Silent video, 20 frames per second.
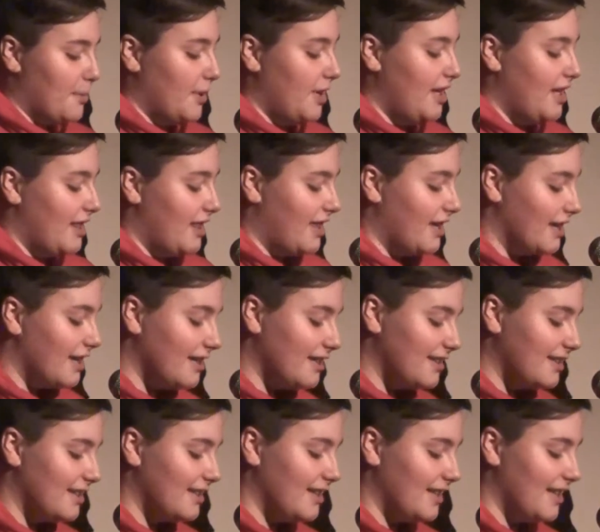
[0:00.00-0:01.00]
breathe.
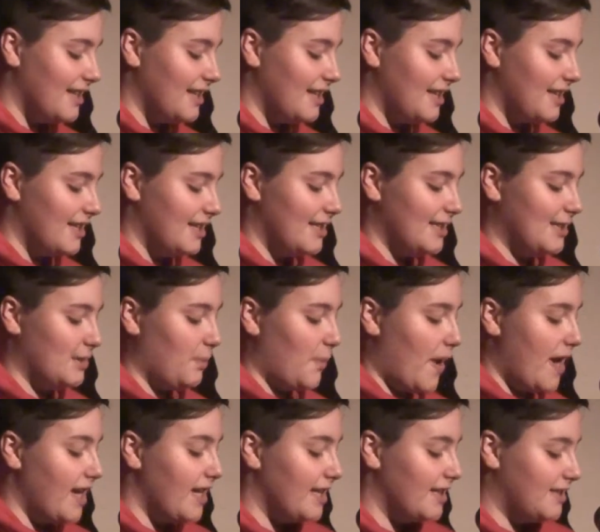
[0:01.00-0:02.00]
This
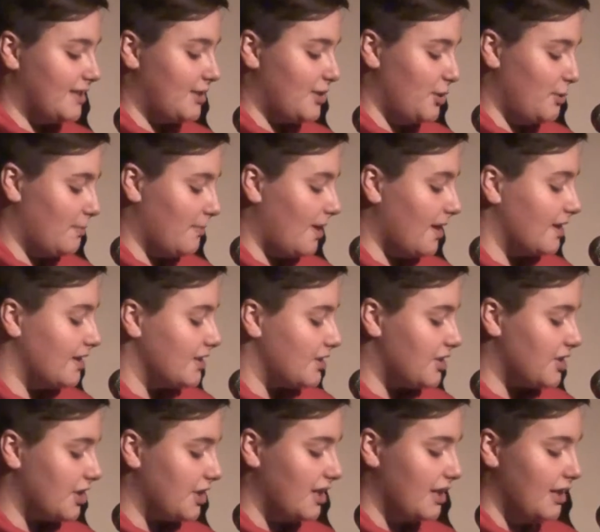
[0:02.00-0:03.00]
weight is too
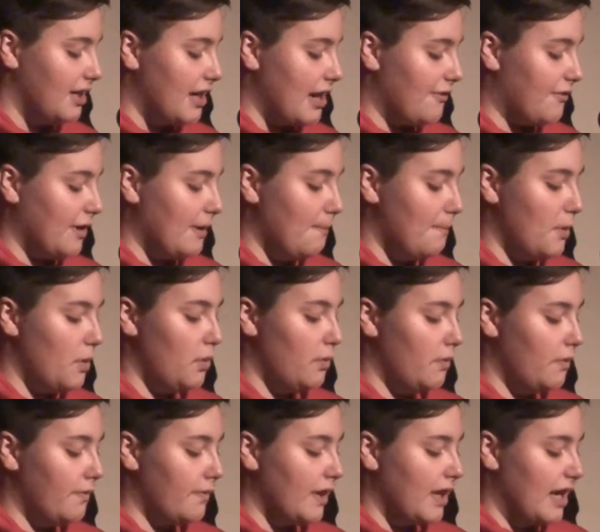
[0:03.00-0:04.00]
much. Every
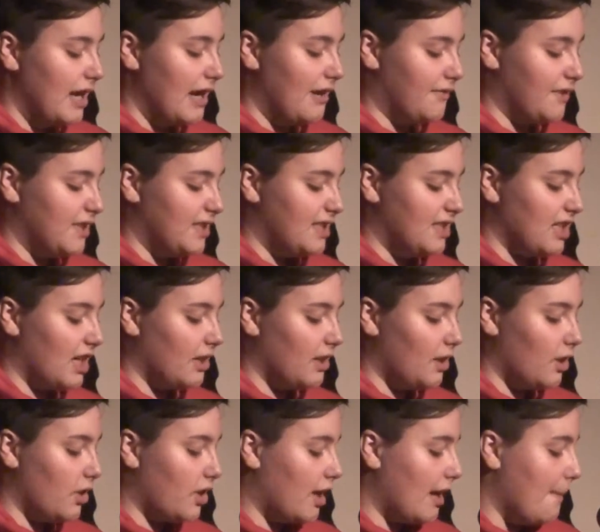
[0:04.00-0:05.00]
move, every
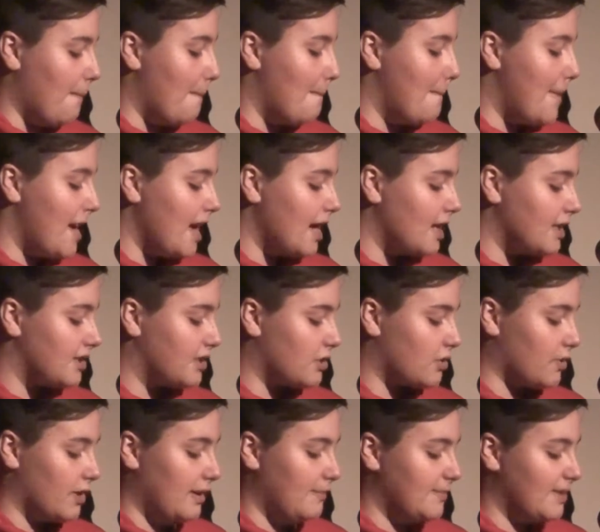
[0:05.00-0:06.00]
subtle look I make
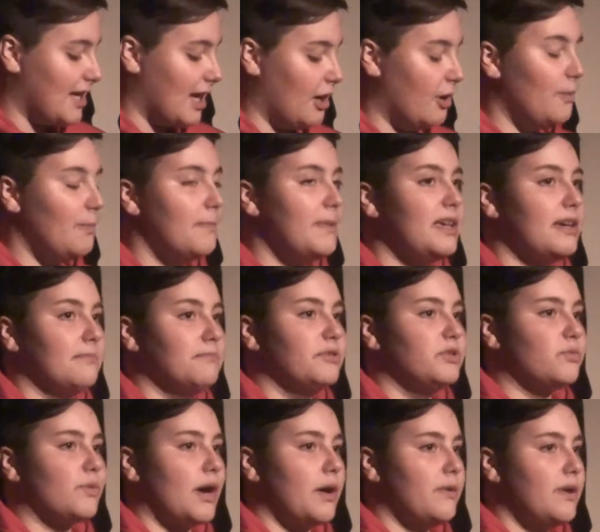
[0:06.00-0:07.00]
screams, help me,
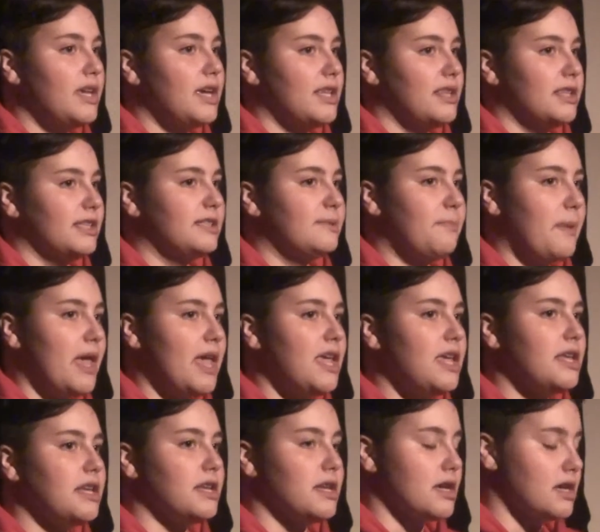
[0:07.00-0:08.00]
I'm drowning in this
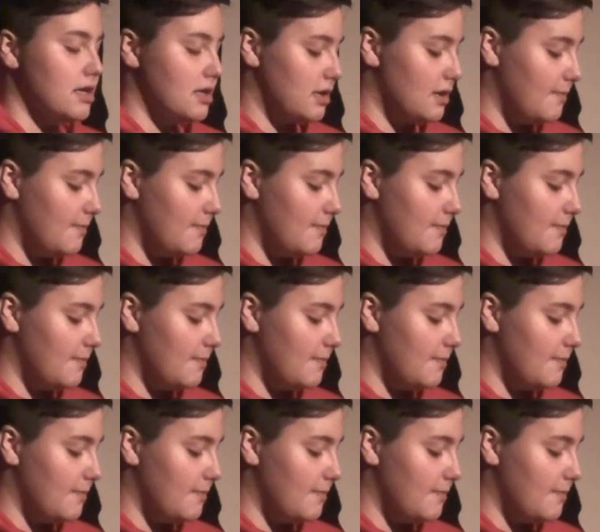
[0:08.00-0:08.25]
pain.